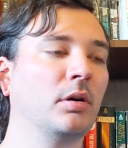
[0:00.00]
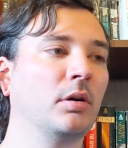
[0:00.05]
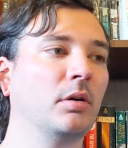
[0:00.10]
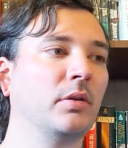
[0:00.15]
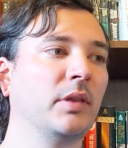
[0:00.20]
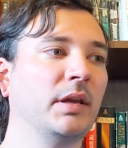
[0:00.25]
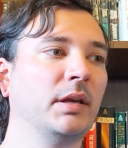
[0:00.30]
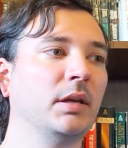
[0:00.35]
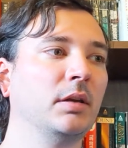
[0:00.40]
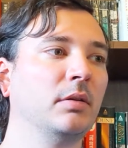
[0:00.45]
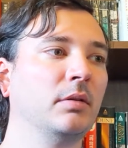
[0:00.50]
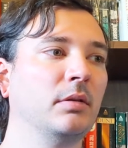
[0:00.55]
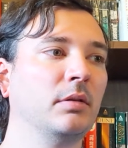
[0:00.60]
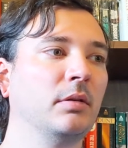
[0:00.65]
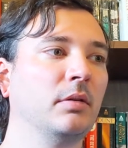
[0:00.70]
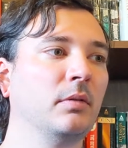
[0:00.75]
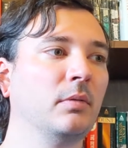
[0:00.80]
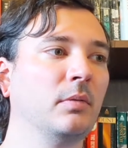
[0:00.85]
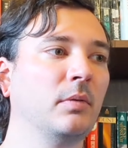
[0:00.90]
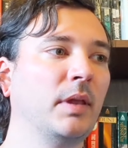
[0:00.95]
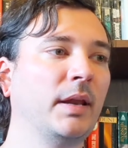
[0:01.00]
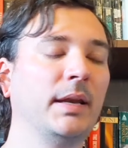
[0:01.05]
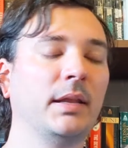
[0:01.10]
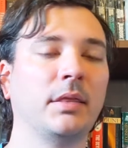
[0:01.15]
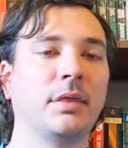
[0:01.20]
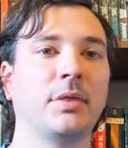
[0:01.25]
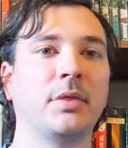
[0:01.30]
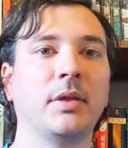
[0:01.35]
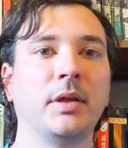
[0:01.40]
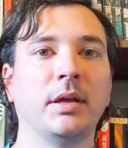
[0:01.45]
didn't
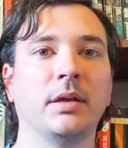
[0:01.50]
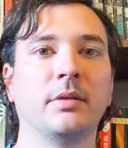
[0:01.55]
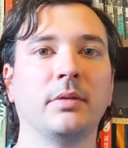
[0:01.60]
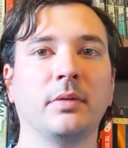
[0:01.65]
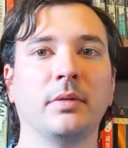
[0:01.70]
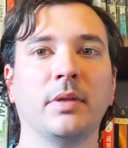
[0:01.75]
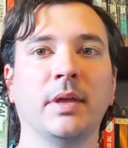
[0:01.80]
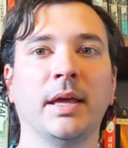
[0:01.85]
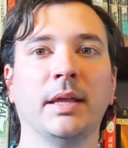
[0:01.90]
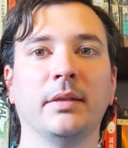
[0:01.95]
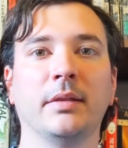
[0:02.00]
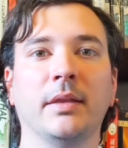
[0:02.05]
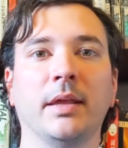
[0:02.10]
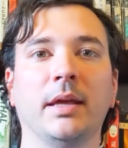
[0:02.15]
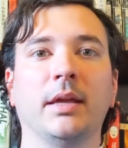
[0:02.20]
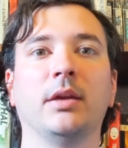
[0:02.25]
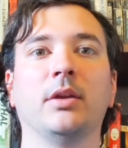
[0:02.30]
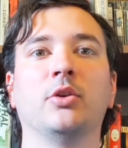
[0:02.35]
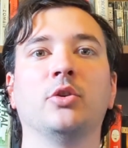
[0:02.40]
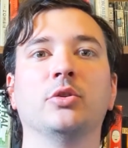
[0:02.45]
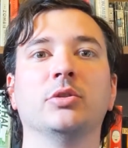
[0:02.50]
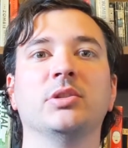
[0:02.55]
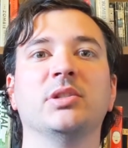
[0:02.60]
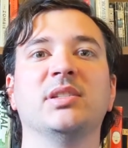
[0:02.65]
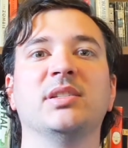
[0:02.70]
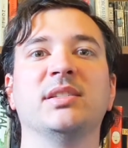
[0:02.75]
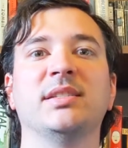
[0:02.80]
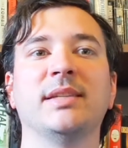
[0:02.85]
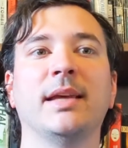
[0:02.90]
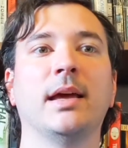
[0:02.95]
think that they could
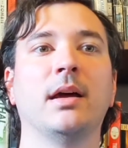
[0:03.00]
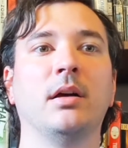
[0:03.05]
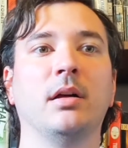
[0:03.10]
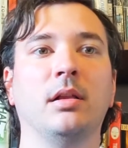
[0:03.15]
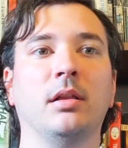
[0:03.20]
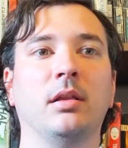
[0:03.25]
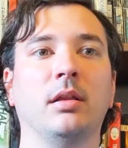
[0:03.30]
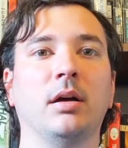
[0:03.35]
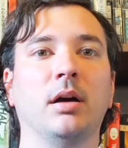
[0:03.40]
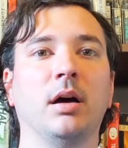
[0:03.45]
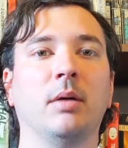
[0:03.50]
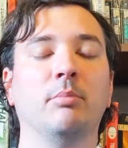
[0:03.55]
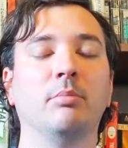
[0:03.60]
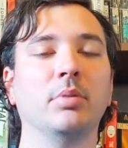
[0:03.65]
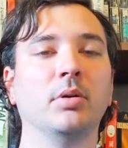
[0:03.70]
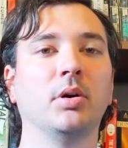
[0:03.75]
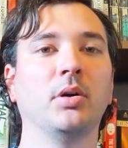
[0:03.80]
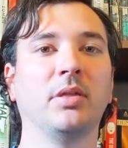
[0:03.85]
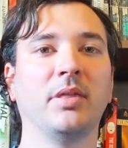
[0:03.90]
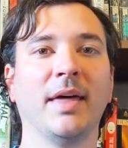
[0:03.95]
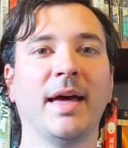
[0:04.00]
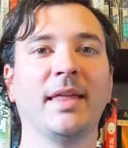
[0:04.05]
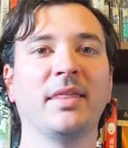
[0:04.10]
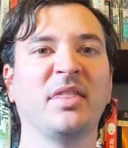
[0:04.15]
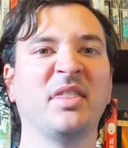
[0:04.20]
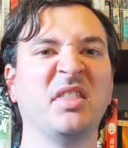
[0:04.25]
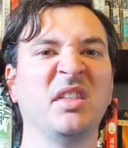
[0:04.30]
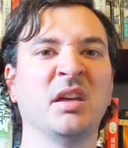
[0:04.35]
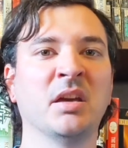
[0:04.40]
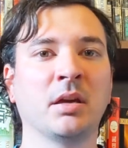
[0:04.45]
sell a book that
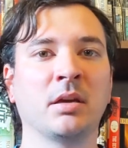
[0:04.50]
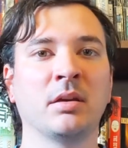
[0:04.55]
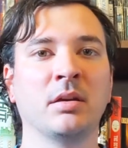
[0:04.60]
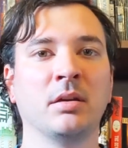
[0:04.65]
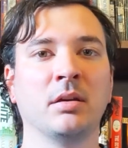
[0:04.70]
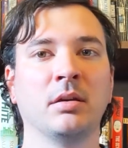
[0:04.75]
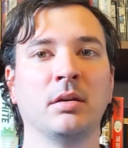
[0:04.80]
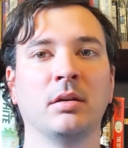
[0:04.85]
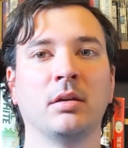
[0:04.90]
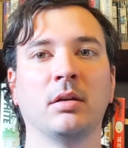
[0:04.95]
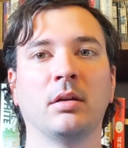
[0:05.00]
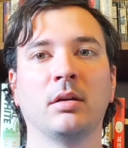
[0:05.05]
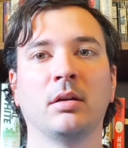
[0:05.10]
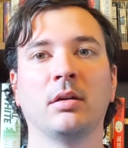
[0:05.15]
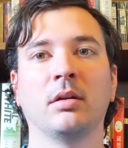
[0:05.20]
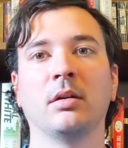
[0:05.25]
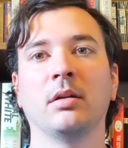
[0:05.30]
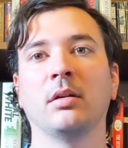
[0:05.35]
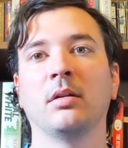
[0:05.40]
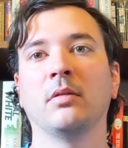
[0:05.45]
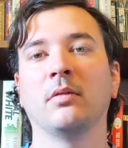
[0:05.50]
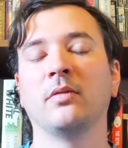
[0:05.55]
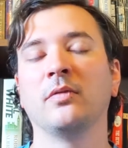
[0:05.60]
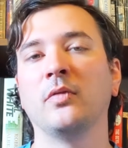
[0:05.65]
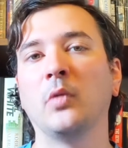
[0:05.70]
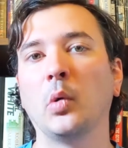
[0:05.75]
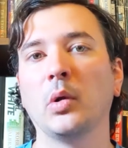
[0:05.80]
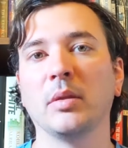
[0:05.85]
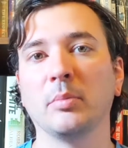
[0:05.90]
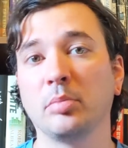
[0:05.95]
thick
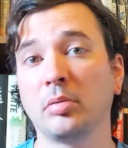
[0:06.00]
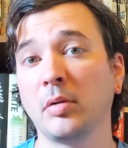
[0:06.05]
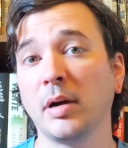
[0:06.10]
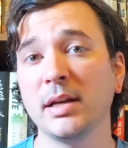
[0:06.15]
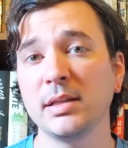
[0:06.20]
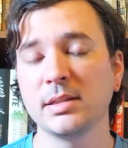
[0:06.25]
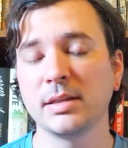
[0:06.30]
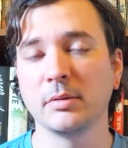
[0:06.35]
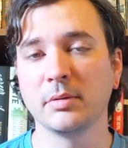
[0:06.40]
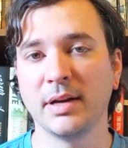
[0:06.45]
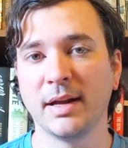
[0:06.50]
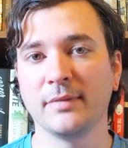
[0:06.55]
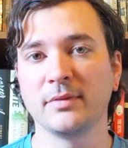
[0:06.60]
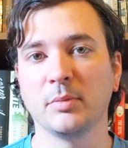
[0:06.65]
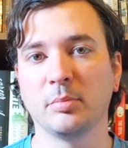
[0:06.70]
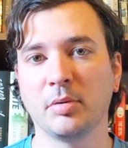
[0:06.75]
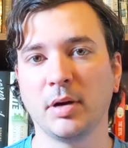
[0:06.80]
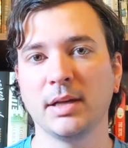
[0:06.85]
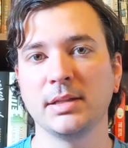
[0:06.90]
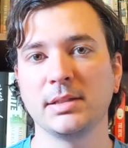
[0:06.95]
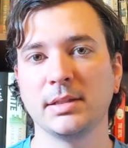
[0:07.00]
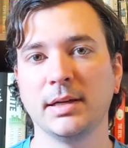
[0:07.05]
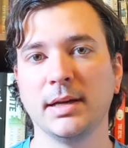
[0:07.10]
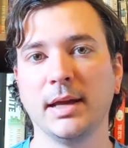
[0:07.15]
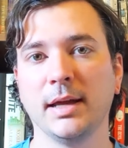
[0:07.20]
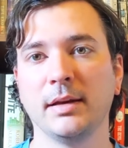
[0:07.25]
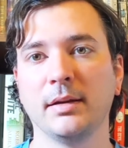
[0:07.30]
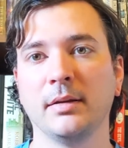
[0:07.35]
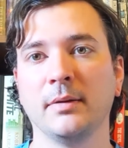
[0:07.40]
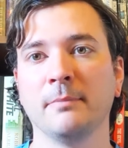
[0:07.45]
for the price they would have to price it
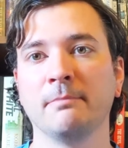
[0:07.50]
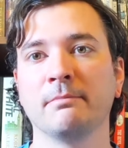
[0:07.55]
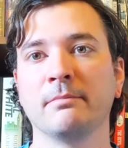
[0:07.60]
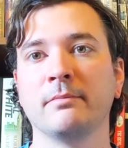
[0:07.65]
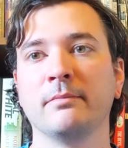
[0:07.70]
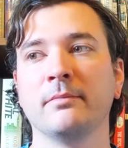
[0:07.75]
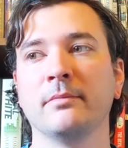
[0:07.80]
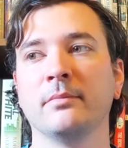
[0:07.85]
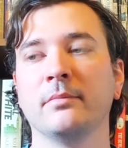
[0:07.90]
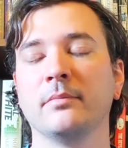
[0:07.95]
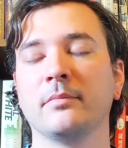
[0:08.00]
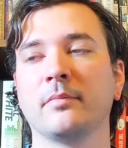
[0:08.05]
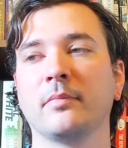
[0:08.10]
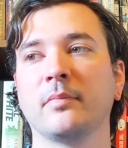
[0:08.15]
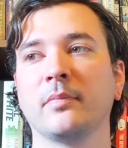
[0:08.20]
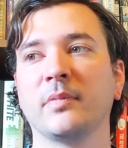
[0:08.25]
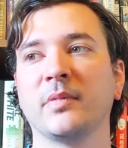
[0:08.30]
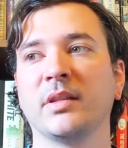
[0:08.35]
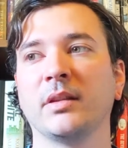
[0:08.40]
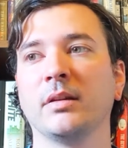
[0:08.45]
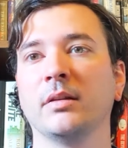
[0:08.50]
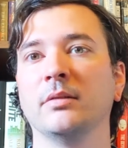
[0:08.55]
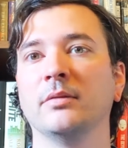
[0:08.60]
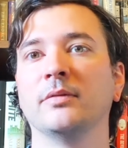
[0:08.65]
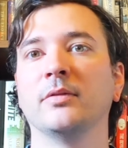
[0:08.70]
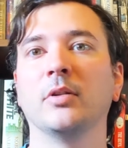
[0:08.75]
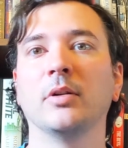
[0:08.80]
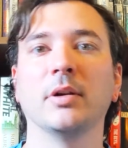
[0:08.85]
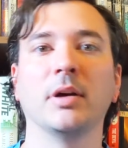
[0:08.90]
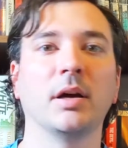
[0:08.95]
at
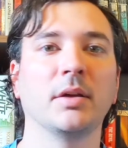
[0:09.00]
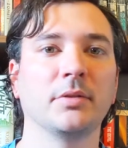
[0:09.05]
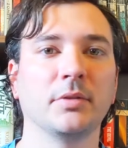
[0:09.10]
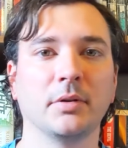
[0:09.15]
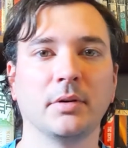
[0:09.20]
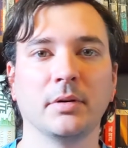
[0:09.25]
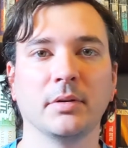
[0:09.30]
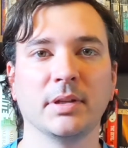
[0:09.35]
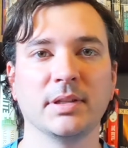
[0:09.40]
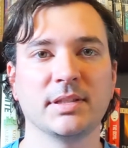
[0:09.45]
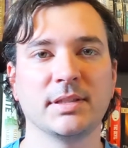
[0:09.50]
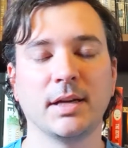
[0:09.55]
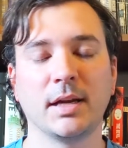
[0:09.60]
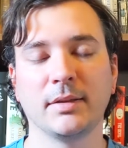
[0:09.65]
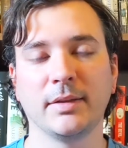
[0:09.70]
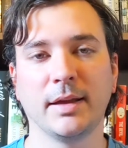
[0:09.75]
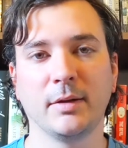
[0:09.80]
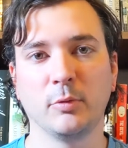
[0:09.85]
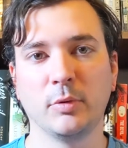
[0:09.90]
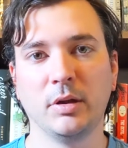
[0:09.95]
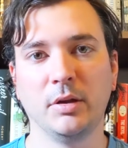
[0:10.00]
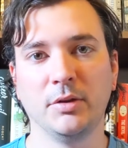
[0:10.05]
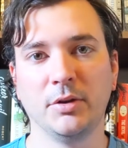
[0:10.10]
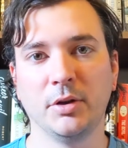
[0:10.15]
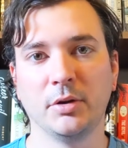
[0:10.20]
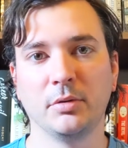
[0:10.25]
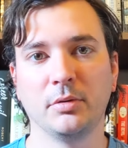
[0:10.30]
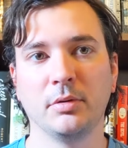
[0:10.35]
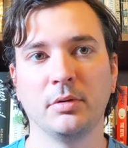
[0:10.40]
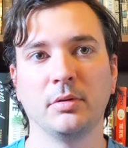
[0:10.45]
for an author that's not that well
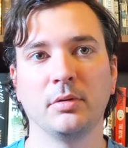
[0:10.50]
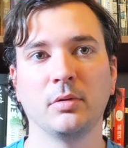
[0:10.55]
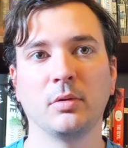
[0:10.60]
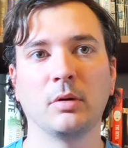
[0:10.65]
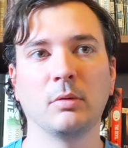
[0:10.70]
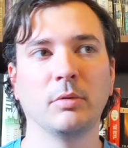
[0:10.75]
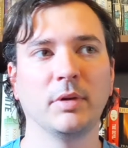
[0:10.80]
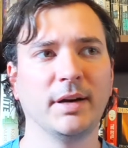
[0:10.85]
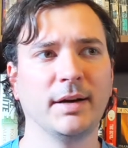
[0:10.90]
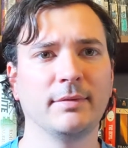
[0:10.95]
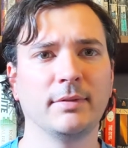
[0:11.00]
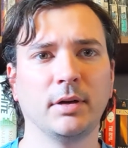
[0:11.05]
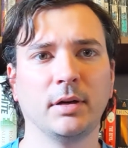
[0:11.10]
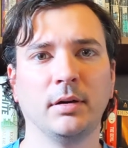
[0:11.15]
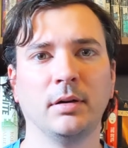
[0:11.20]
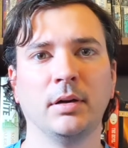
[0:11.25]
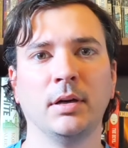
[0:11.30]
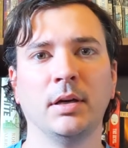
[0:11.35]
known or whatever.